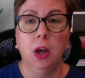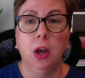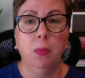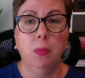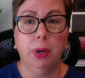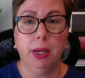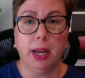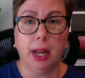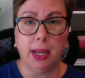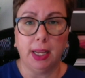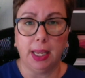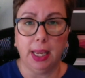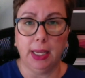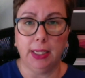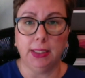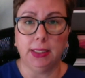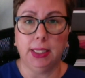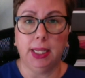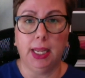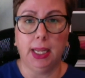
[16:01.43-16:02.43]
But
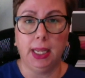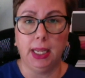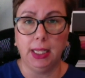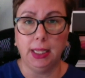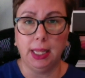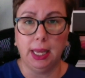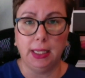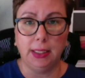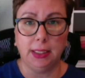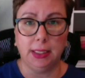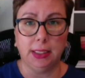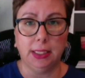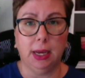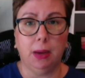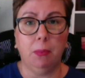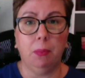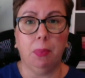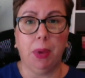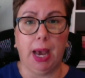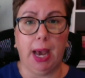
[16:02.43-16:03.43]
again, taking that
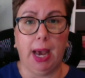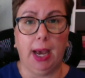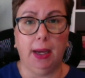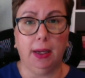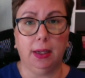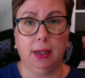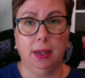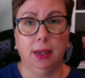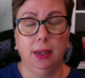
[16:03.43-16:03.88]
step back,